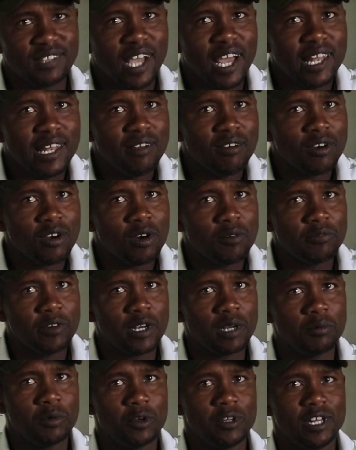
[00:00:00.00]
and they are
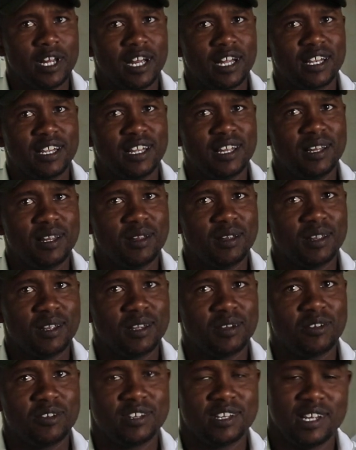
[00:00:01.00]
comfortable with that
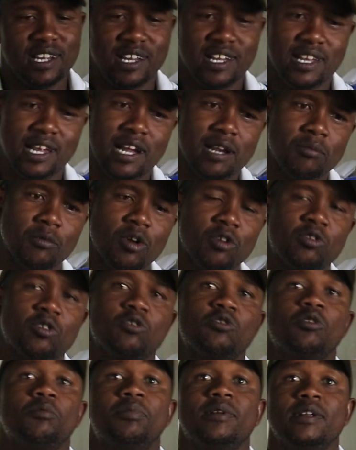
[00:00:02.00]
because the animals
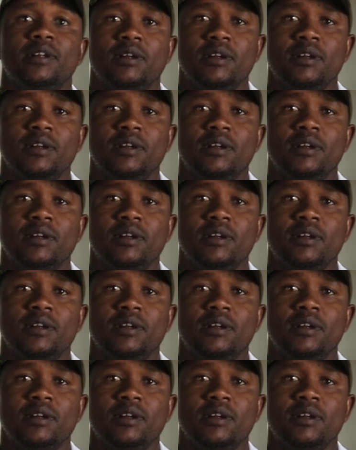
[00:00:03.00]
also